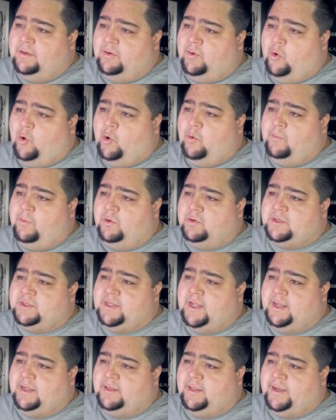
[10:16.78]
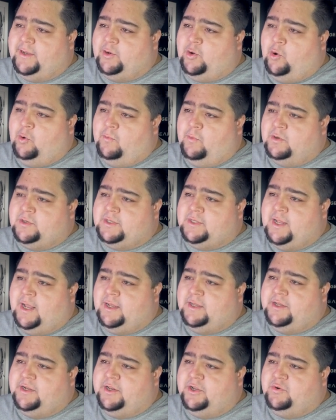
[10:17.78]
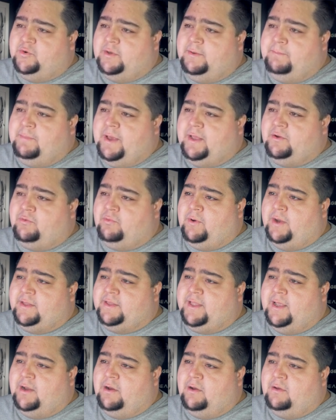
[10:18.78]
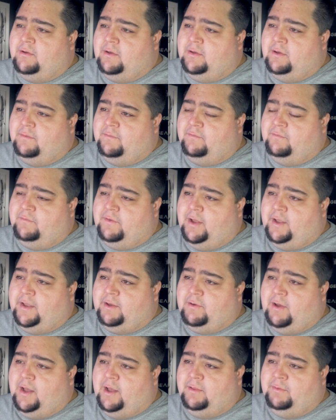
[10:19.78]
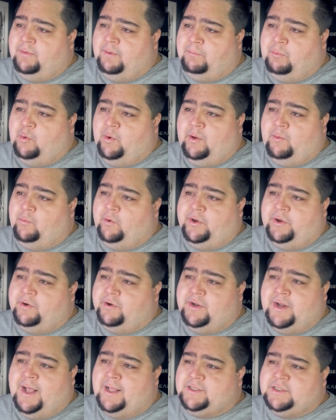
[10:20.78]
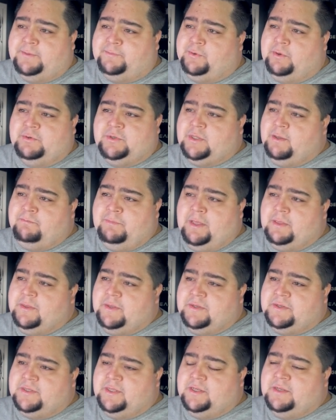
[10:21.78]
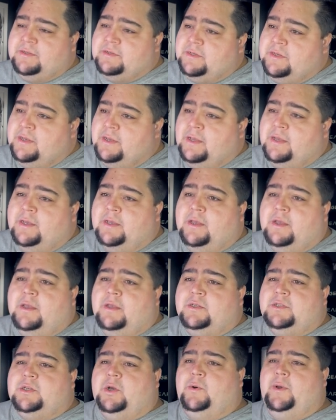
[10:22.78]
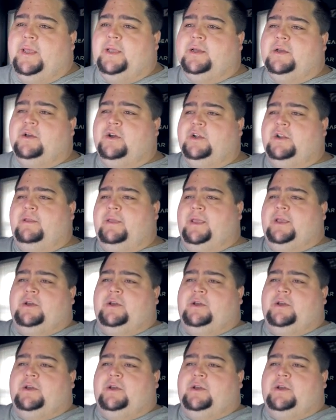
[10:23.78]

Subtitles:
almost an almost 90 degree bend right there, like on the point where you're not supposed to bend these things. So it could